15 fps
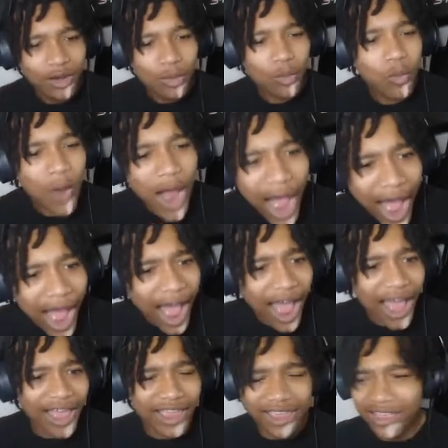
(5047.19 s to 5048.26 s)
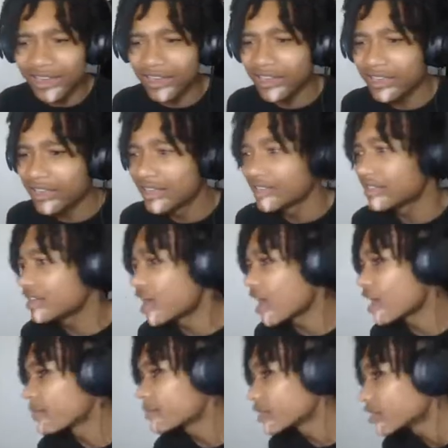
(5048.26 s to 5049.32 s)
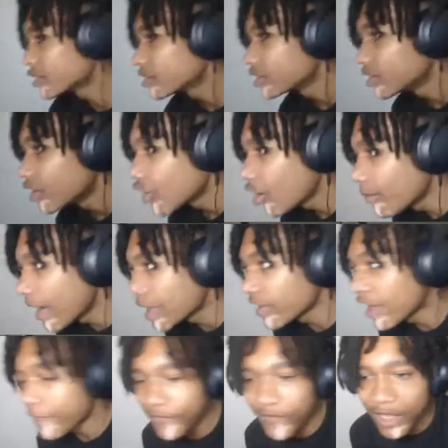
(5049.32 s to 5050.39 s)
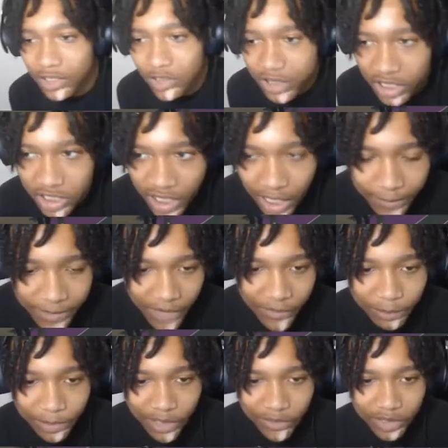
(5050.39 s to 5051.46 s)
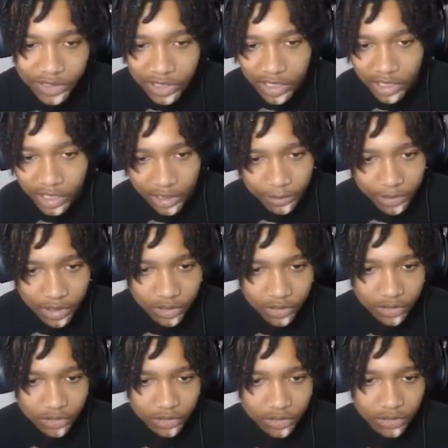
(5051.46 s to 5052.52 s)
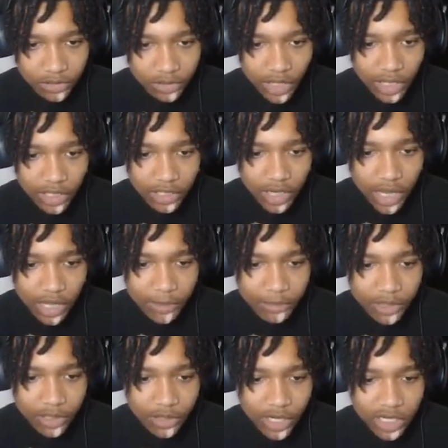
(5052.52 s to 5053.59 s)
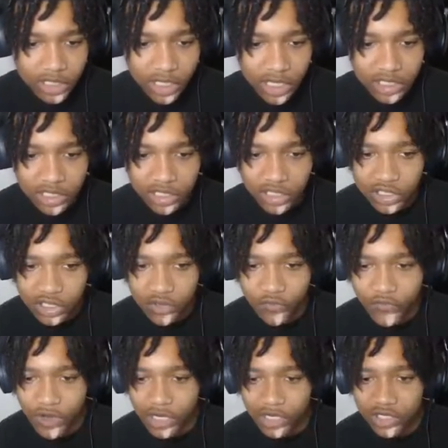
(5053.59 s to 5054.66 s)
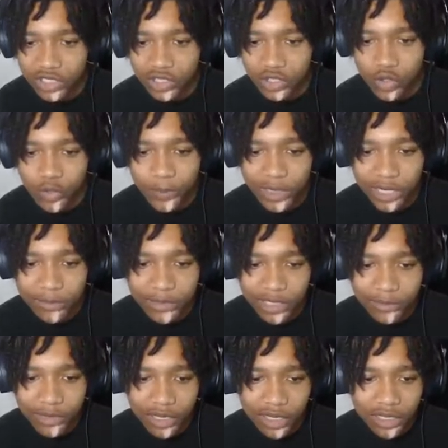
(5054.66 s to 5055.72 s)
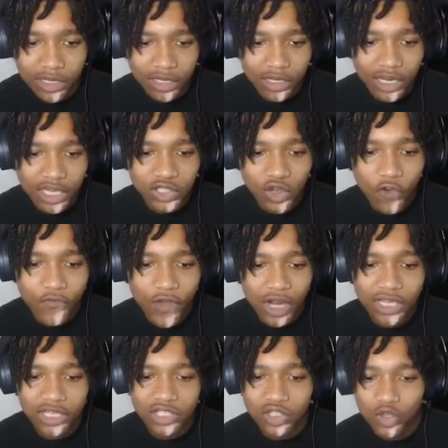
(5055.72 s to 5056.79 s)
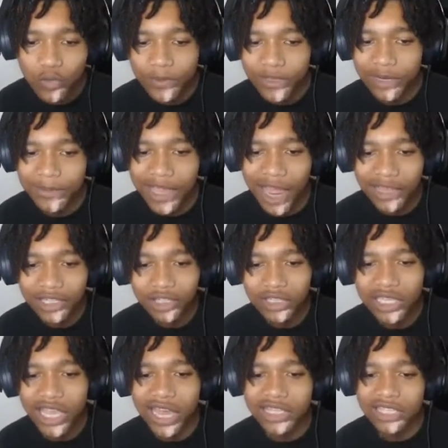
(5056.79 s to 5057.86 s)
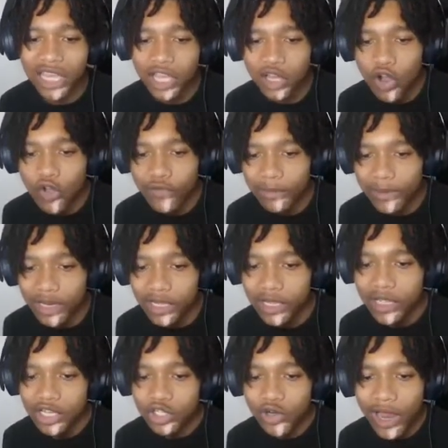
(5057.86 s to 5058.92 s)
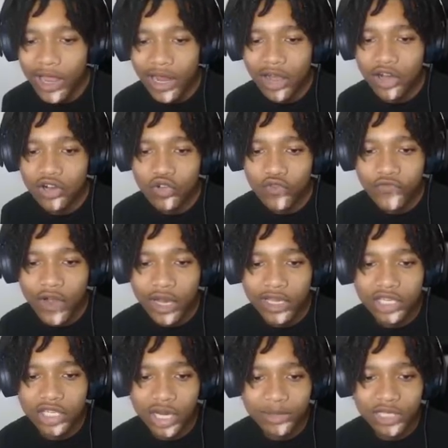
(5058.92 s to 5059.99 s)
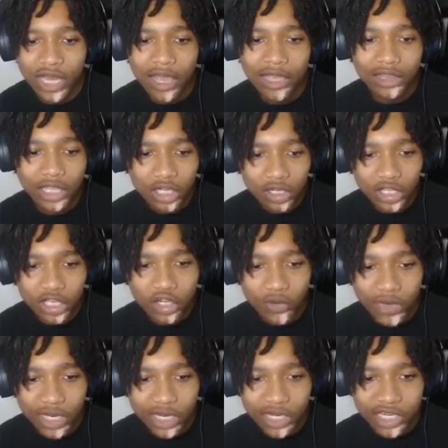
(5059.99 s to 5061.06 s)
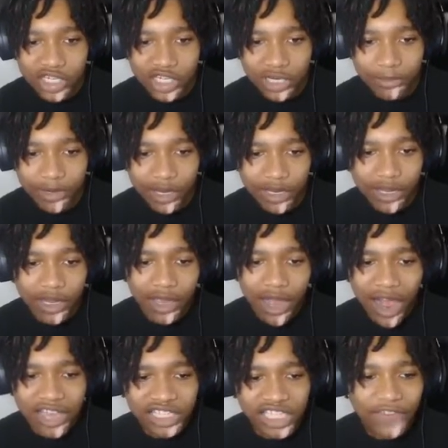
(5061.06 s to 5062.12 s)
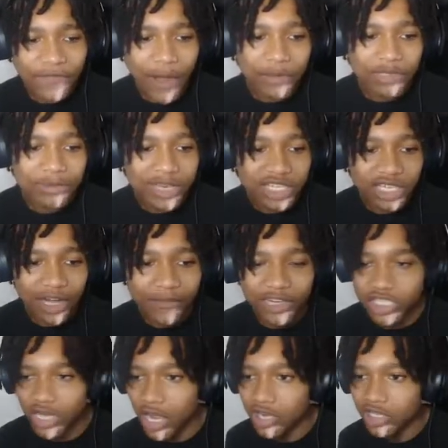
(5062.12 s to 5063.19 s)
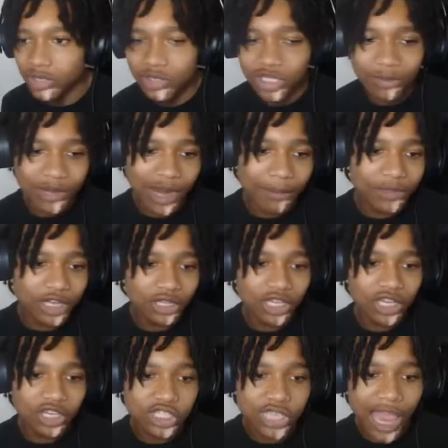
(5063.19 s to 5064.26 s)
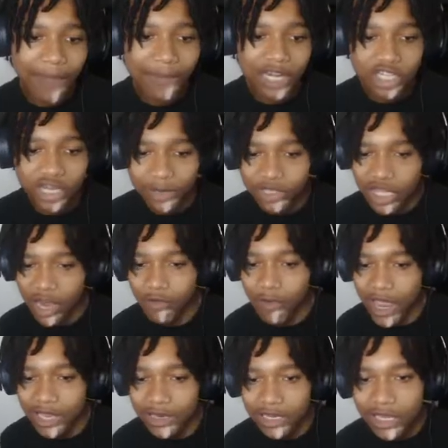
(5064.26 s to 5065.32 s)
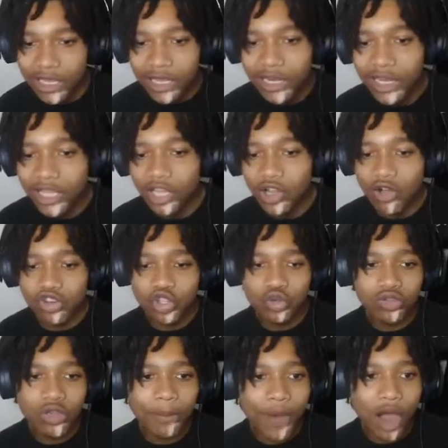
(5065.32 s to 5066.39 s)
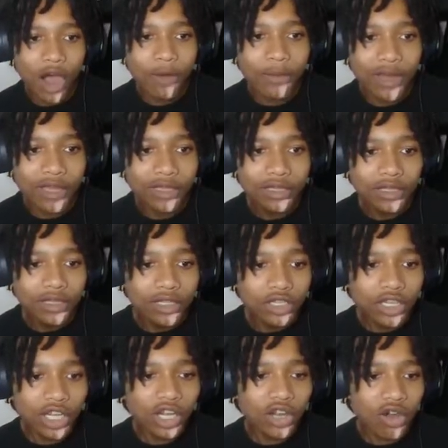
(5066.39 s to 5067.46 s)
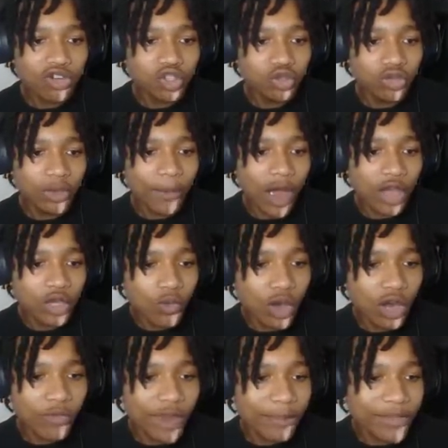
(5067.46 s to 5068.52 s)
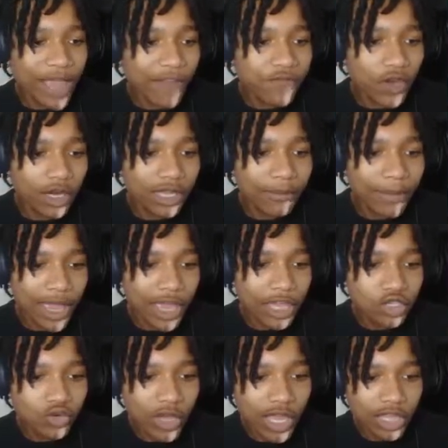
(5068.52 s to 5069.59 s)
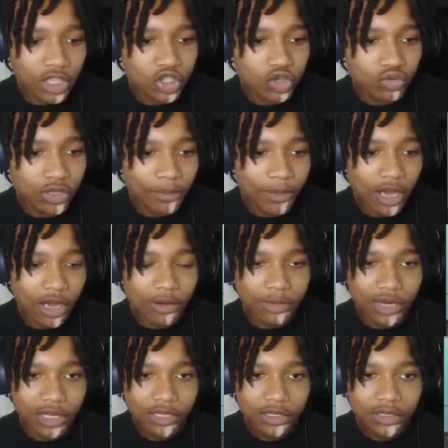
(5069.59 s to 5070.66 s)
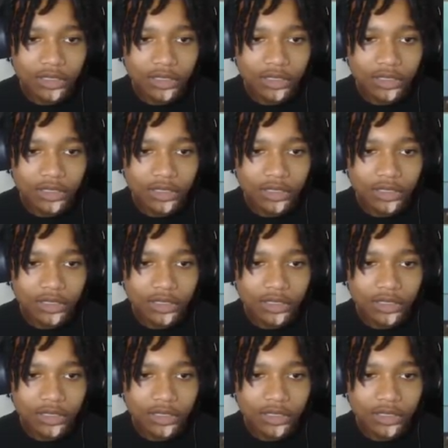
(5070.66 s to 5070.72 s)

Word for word: Why? Nah, bro. All my life, if I lose this shit, I'm never playing with this kid again, bro. Like, nah, bro. That's that's just so fucking stupid to me, bro. That's so fucking stupid to me. I literally got takeover, bro. Trying out a new fucking jump shot. Literally greening the shit, bro. I'll see if I was missing every shot or some shit, but I'm literally timing the jump shot right. The nigga gonna shoot the ball, bro. Nigga gonna shoot the ball. You wanna rep that fucking bad, you had to shoot the ball, bro.